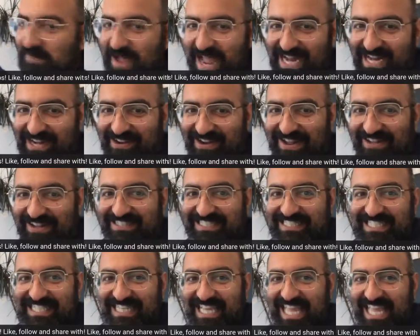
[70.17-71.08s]

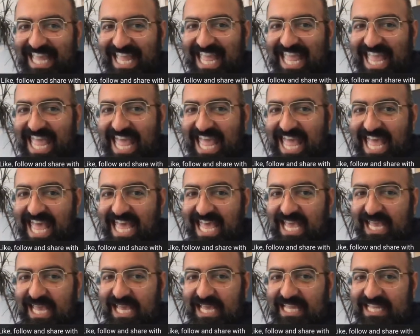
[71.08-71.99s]
background.
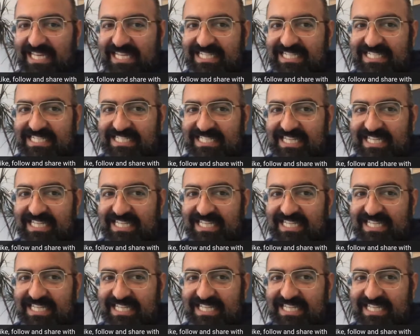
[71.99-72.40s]
And